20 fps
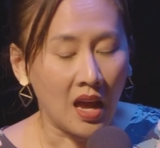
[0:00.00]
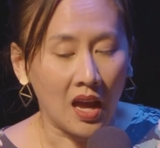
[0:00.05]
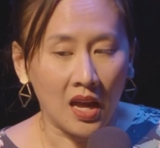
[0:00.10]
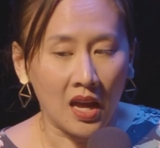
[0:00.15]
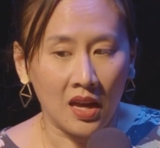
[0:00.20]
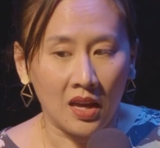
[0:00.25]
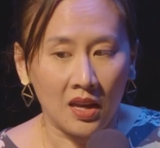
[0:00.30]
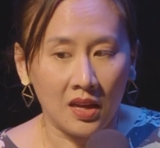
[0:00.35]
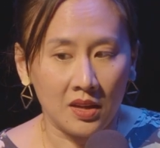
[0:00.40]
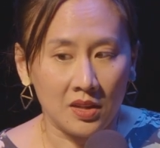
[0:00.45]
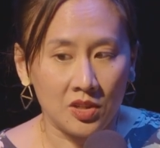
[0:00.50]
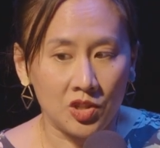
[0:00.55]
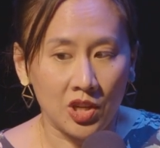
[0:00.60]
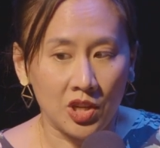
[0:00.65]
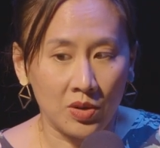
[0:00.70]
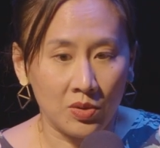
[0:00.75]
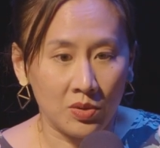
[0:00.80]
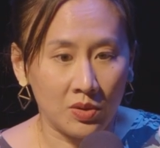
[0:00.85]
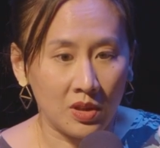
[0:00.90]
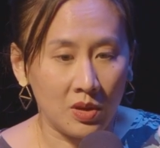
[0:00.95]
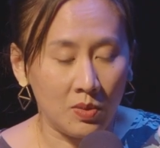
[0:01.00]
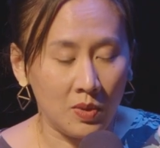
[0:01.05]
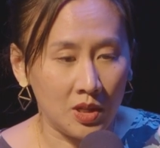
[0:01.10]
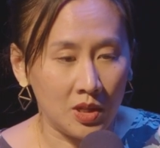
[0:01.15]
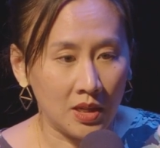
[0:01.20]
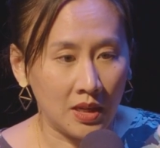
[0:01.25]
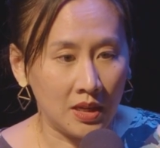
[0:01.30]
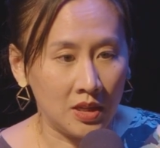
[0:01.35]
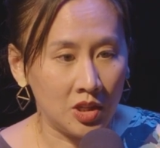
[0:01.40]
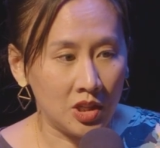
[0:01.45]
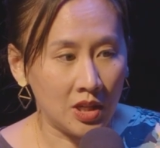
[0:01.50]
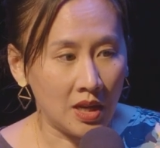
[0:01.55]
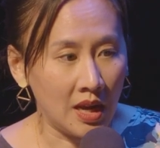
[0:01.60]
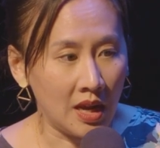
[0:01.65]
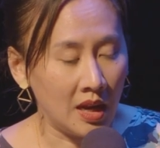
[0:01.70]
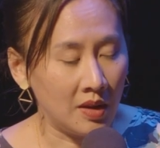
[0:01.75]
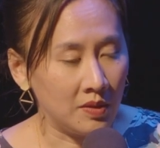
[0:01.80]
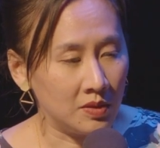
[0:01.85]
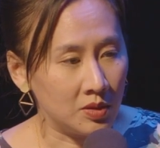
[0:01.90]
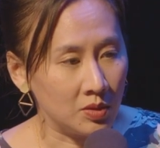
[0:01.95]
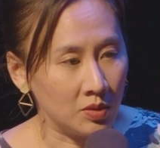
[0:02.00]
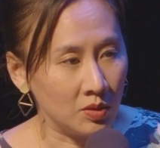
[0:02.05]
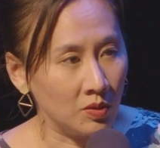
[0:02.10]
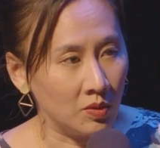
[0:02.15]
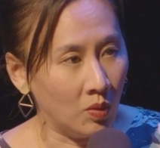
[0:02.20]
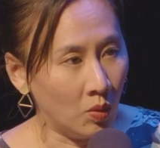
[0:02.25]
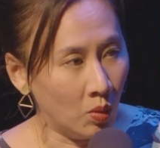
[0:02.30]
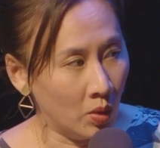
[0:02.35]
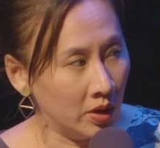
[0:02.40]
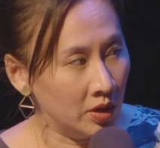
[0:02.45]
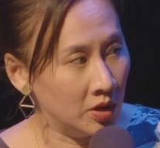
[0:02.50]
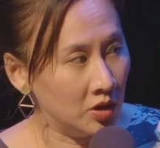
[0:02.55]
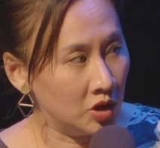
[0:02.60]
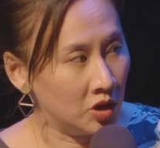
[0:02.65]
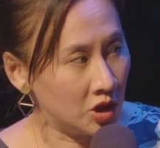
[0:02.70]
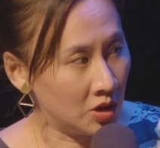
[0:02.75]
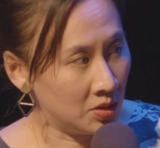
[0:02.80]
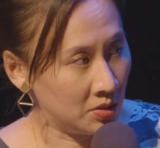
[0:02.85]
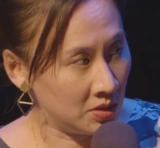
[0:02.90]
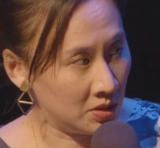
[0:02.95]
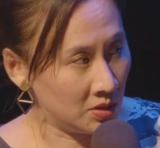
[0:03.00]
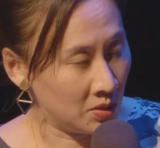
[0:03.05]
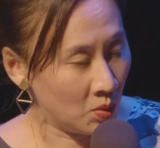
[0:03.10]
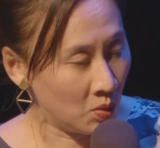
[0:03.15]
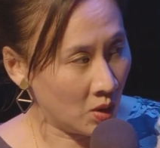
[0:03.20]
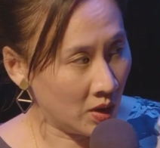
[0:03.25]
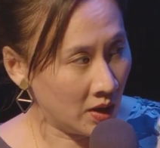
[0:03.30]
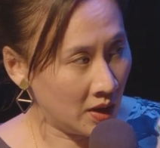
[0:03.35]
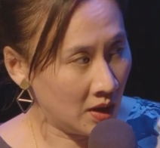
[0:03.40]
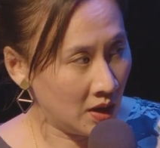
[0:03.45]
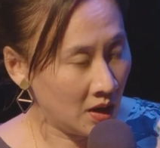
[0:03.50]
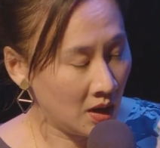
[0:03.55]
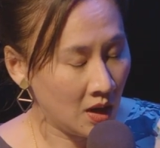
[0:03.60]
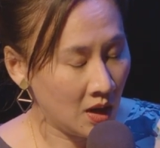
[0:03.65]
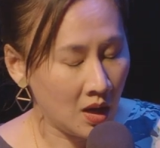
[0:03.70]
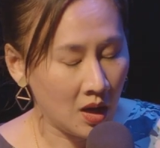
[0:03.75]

Generally, we tend to have sort of one chosen one.